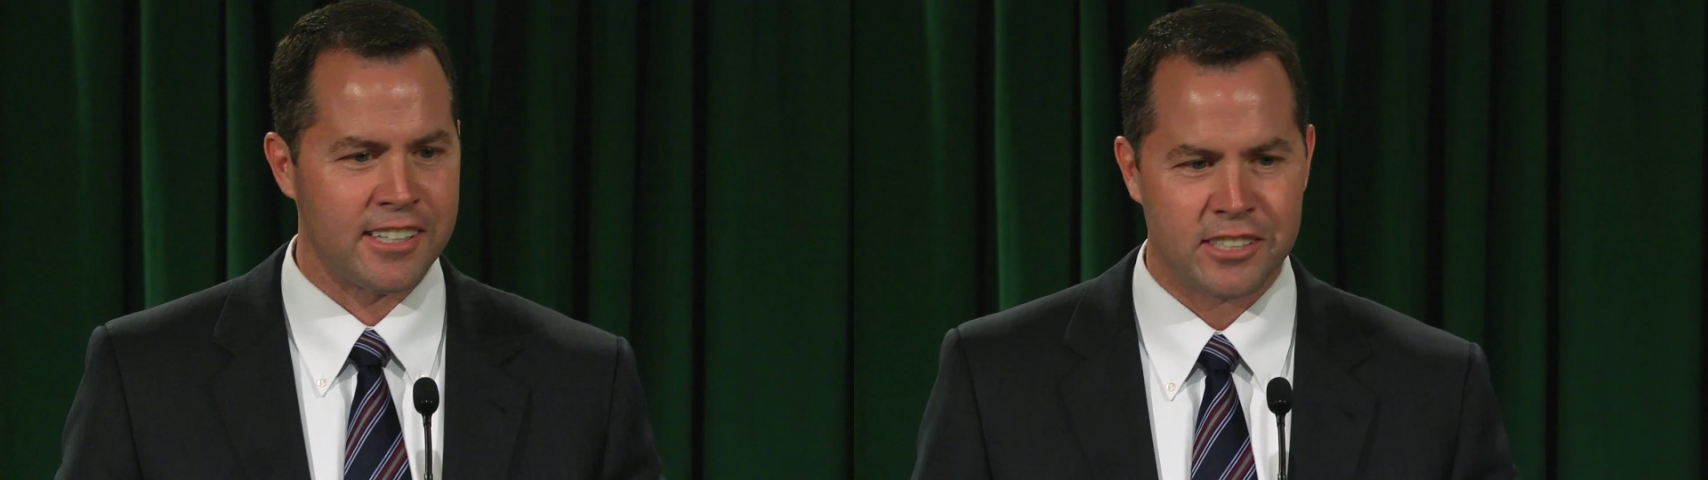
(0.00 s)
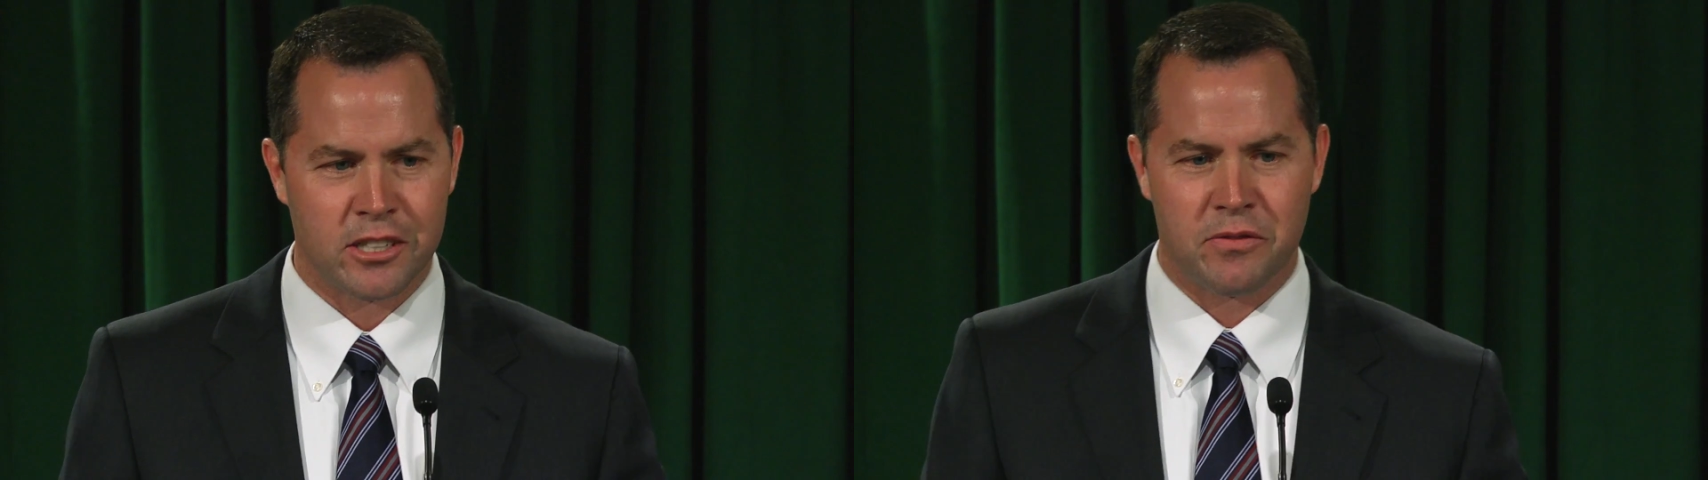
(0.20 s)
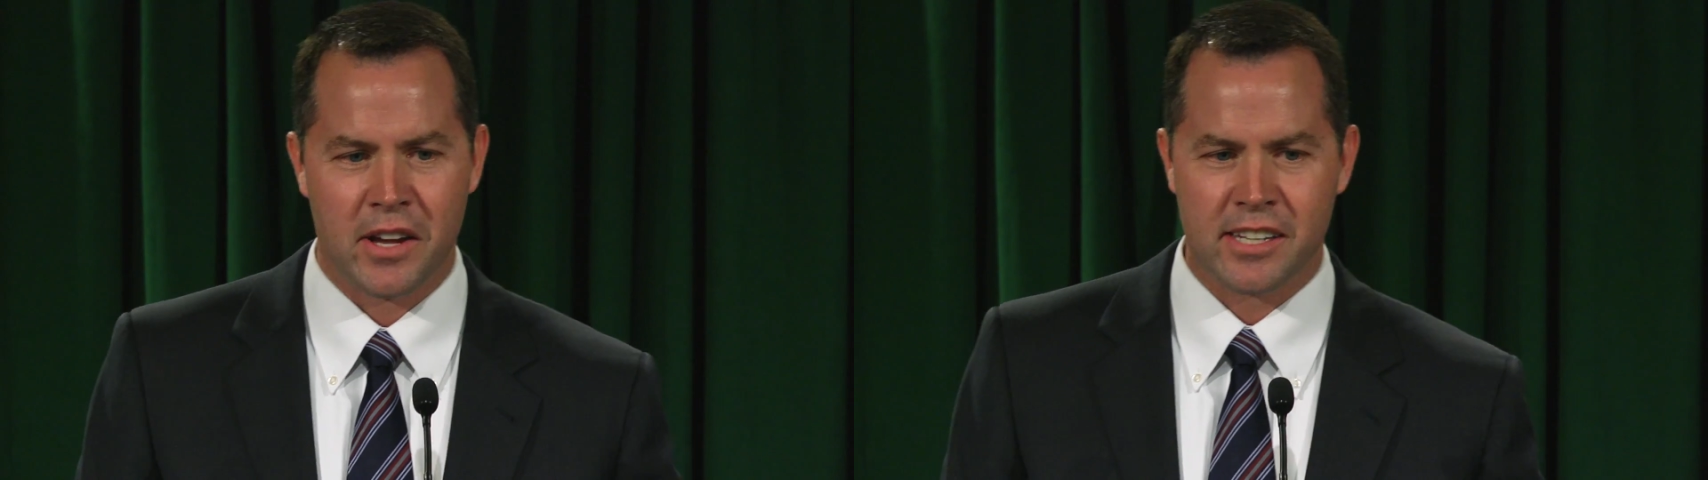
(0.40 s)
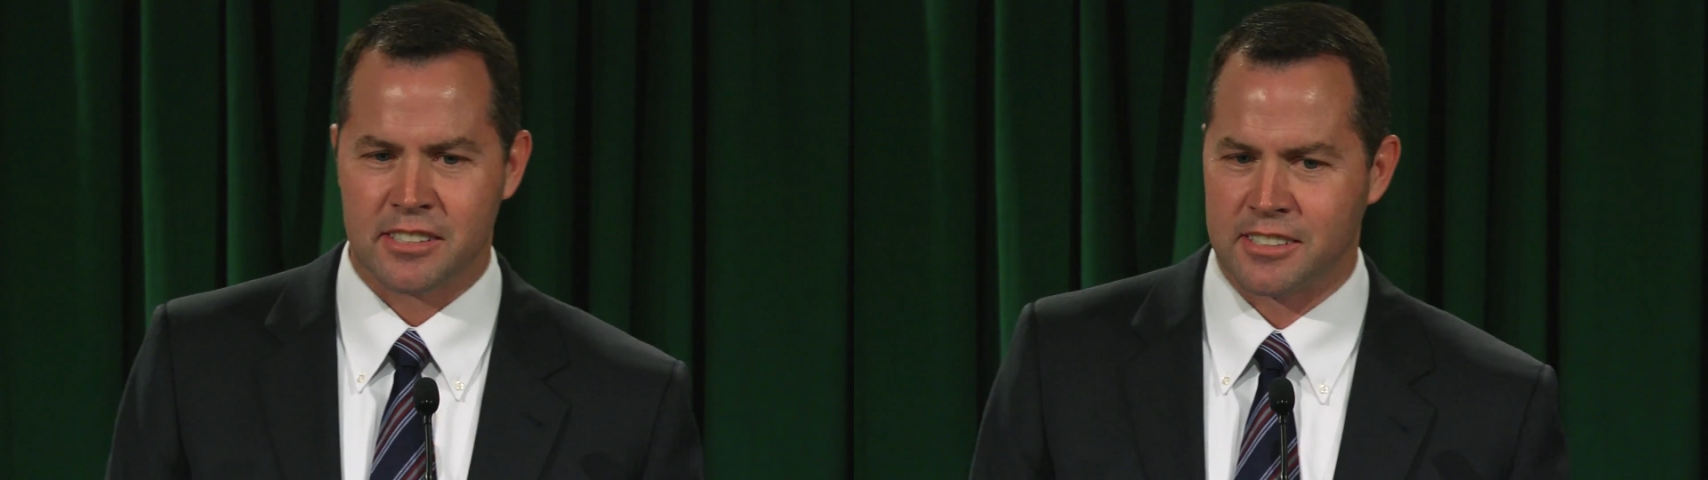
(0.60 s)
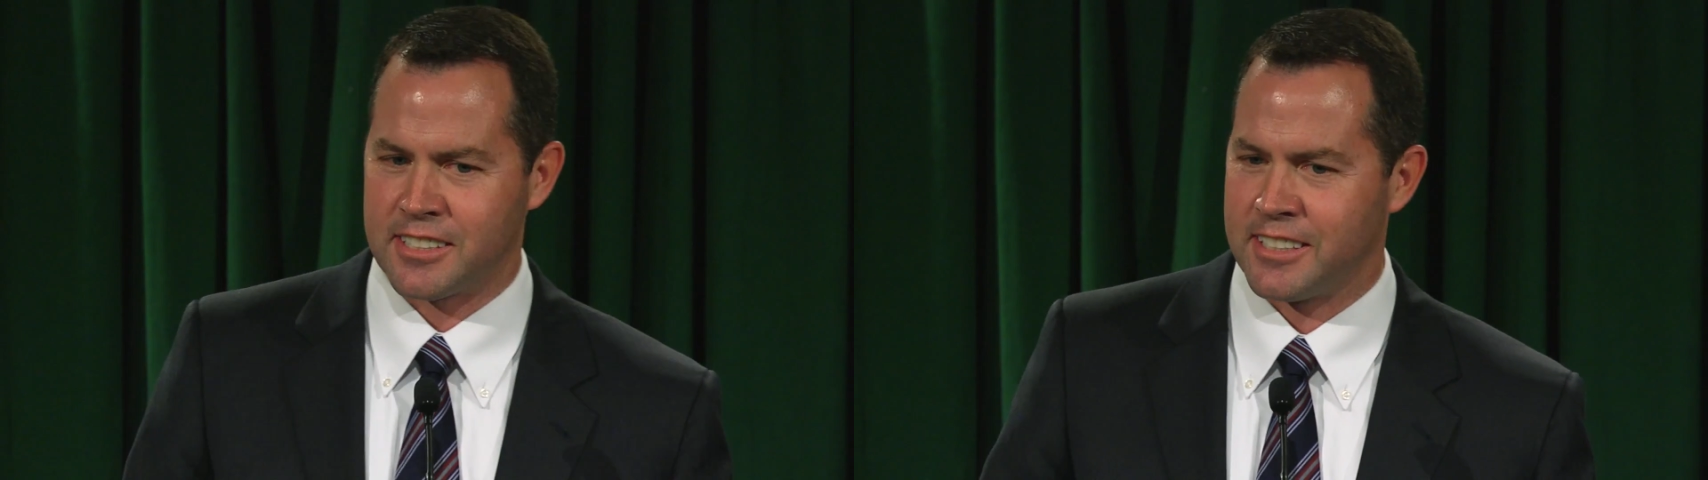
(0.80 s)
I see your
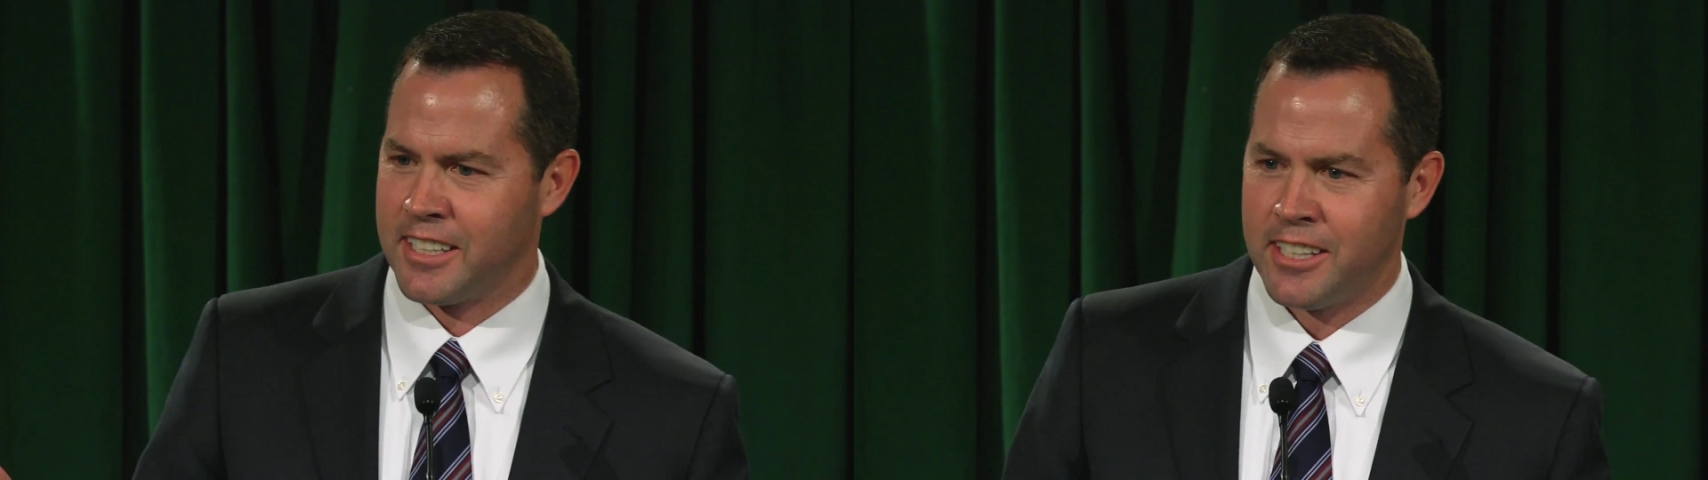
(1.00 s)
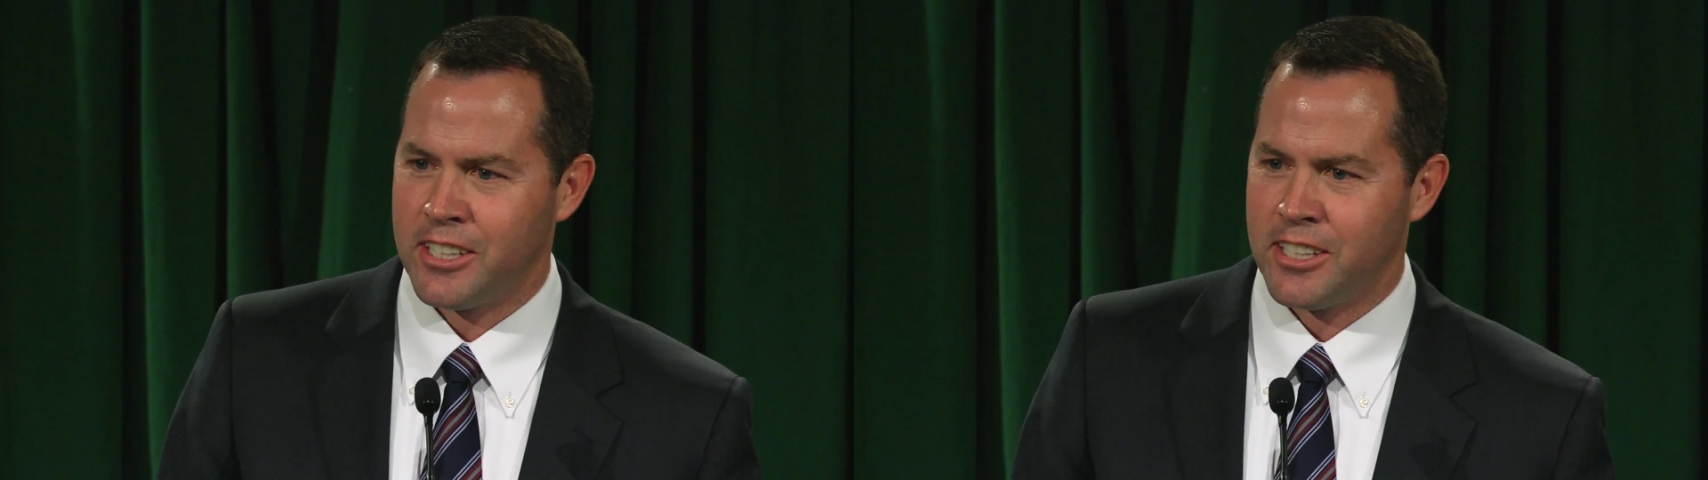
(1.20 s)
faces, and